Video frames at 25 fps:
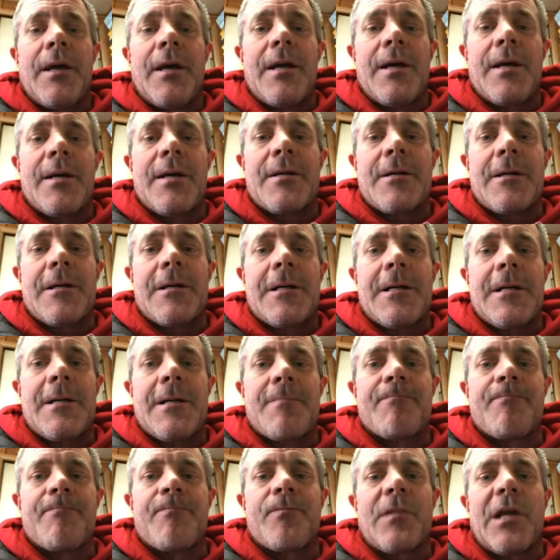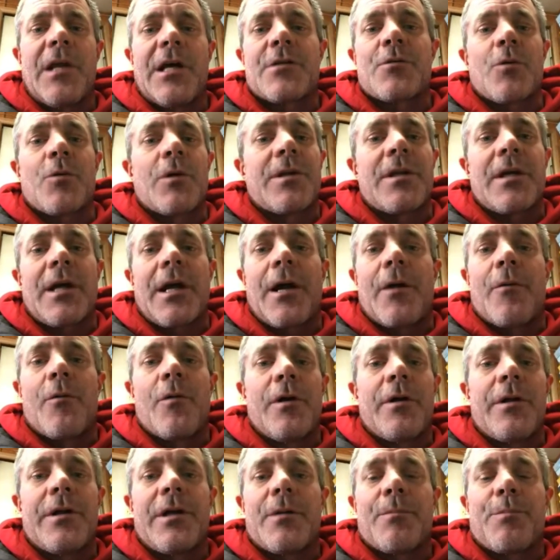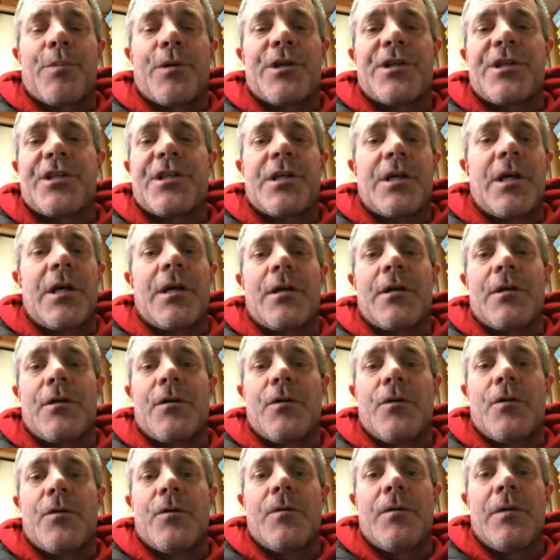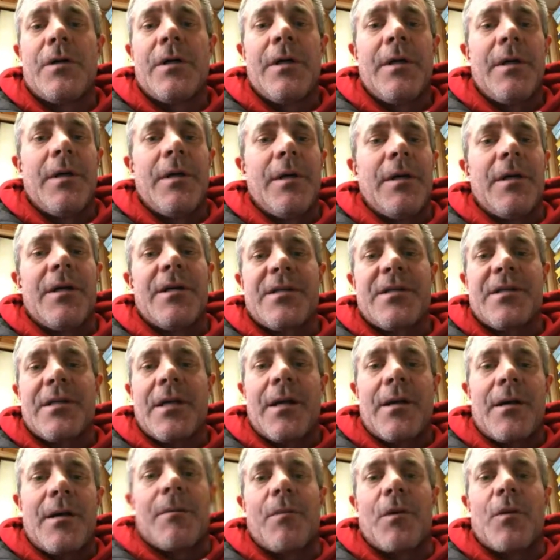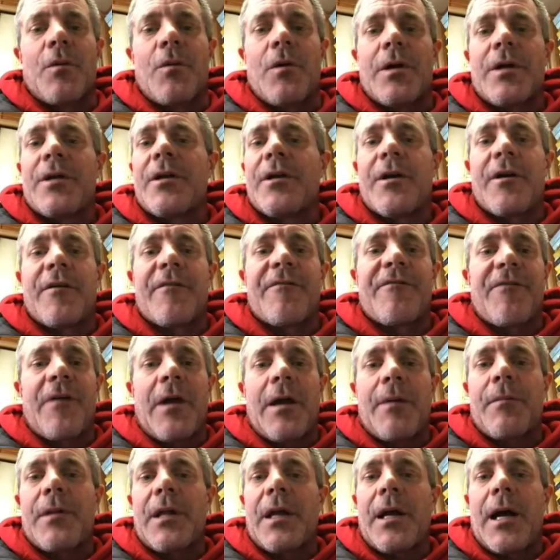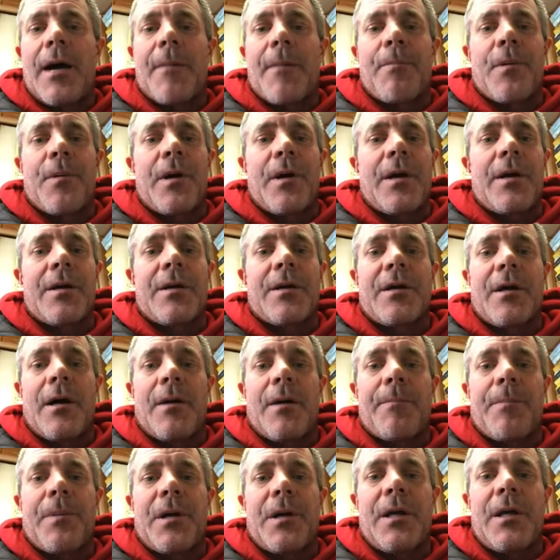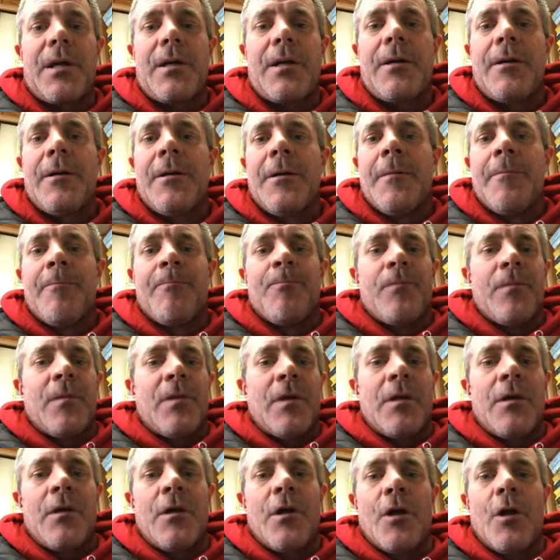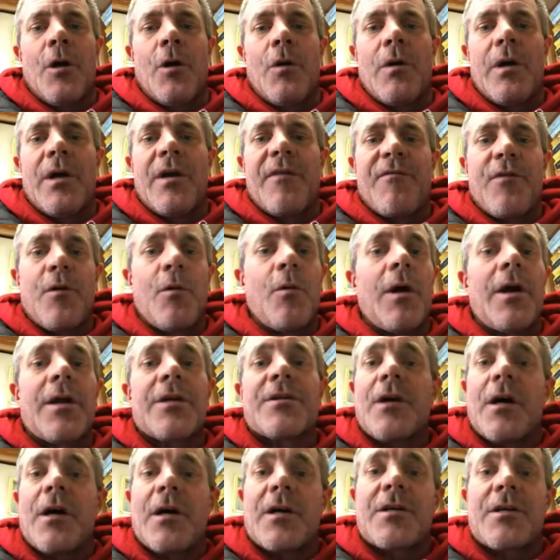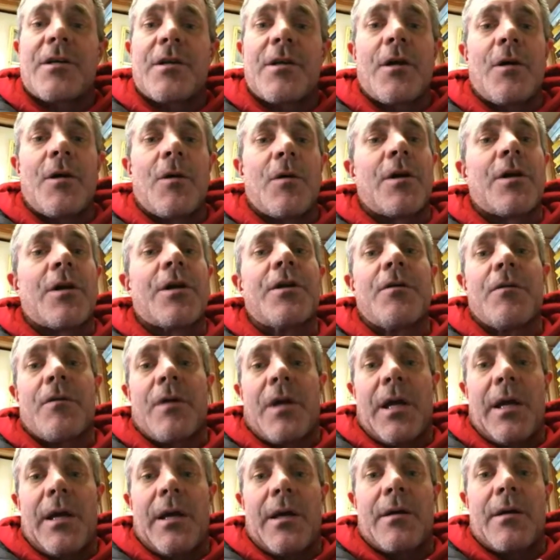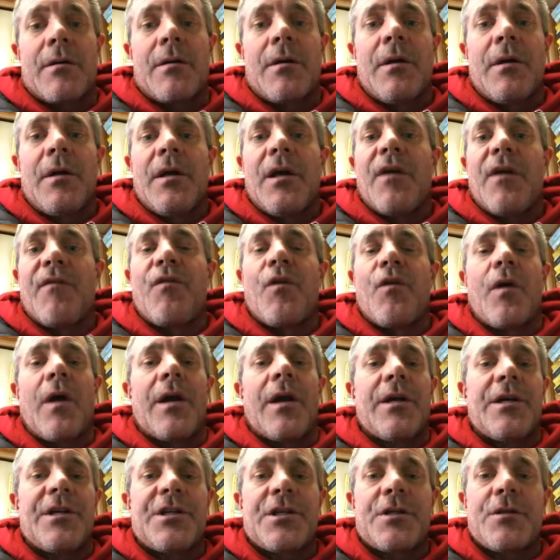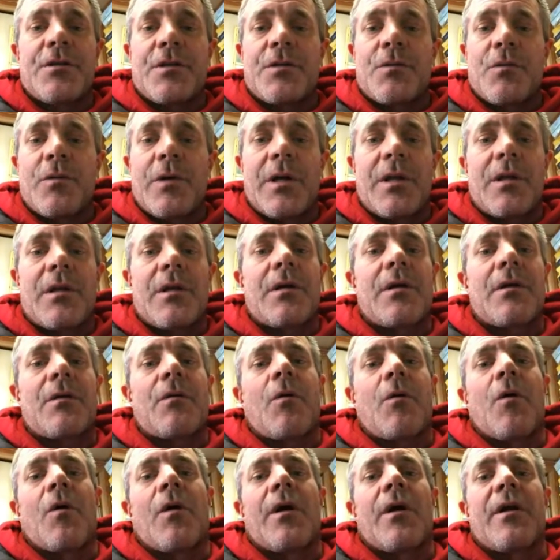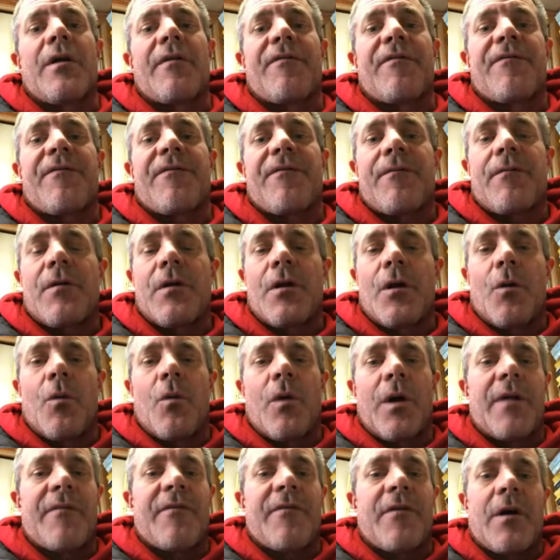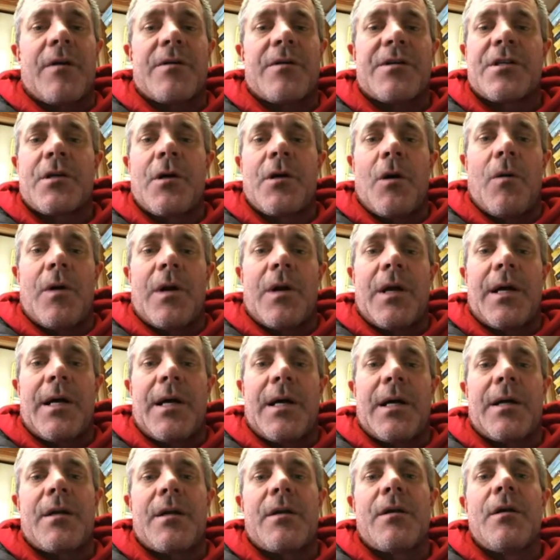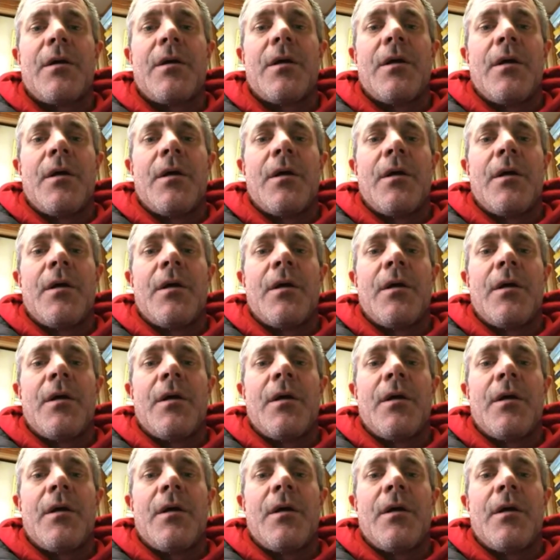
And that's one thing I really appreciate you, is that number one, you're a family operated company. If you want to talk to the owner, you can. If you got issues with it, or if, whatever is going on,